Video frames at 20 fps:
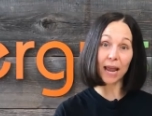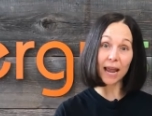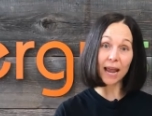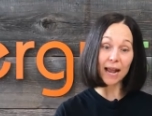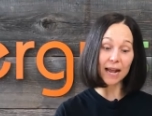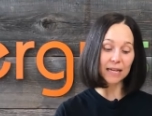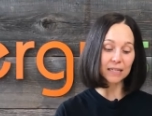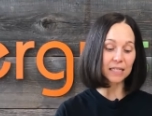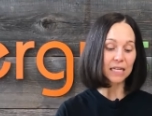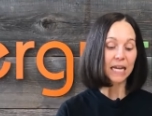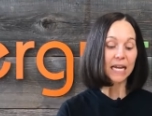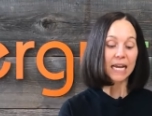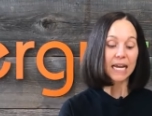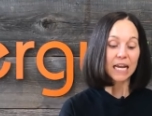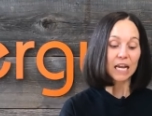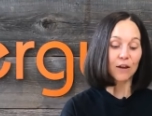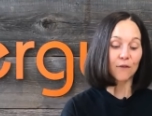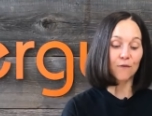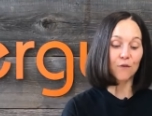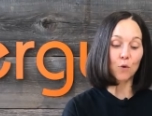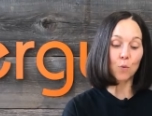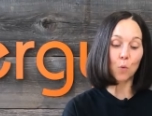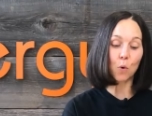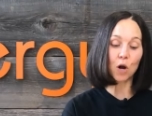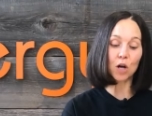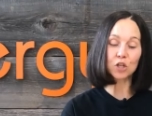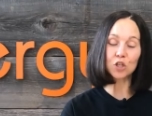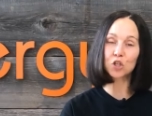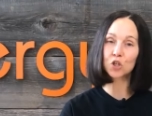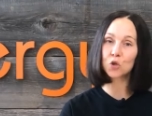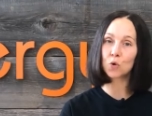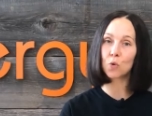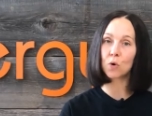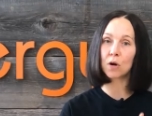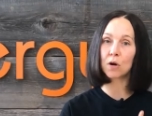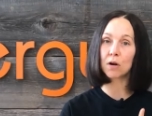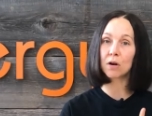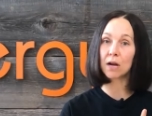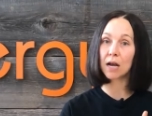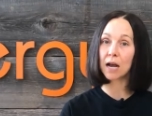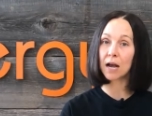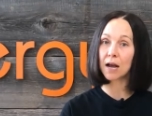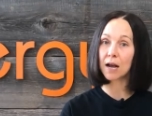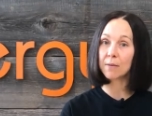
And if you want your